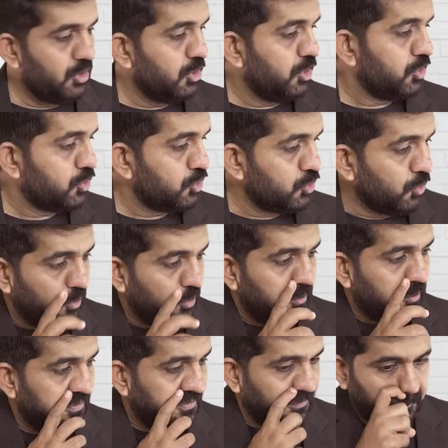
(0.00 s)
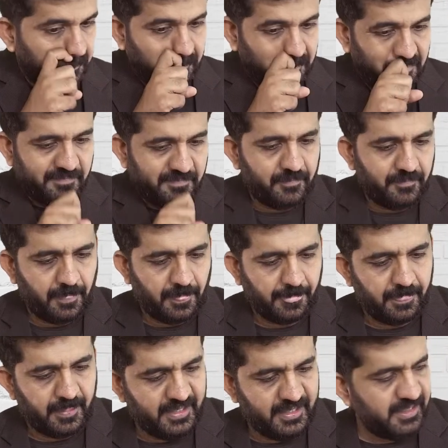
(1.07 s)
So
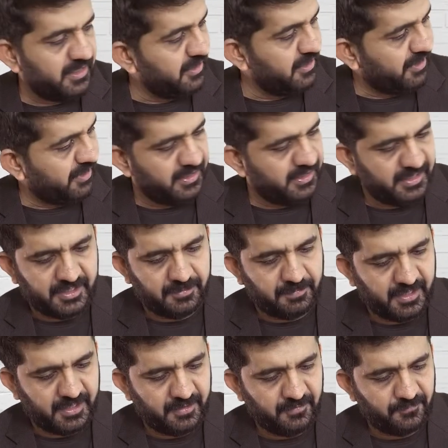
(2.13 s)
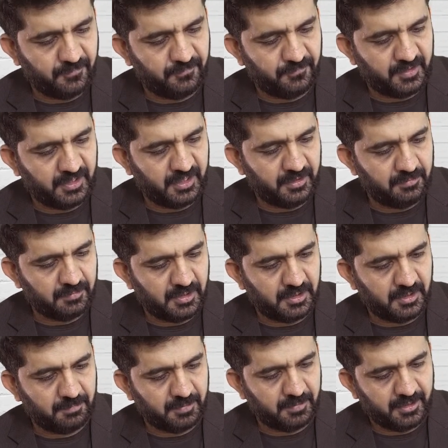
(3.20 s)
9 divided by 15
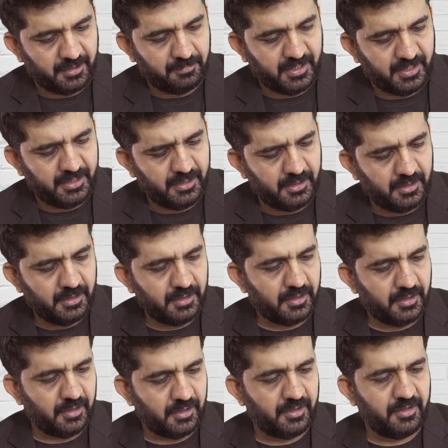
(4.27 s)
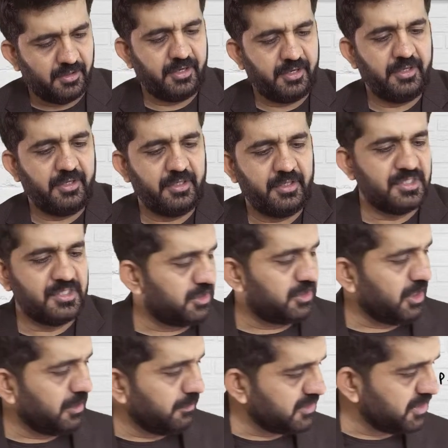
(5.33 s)
multiplied by 100 is
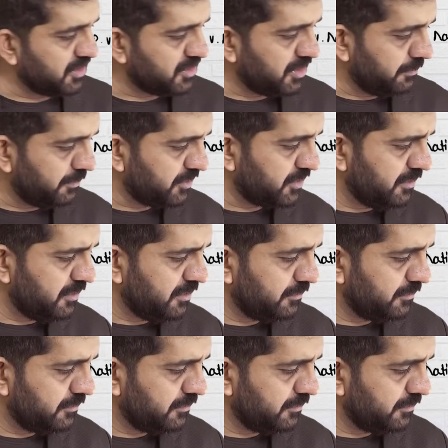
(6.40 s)
nothing but 60%.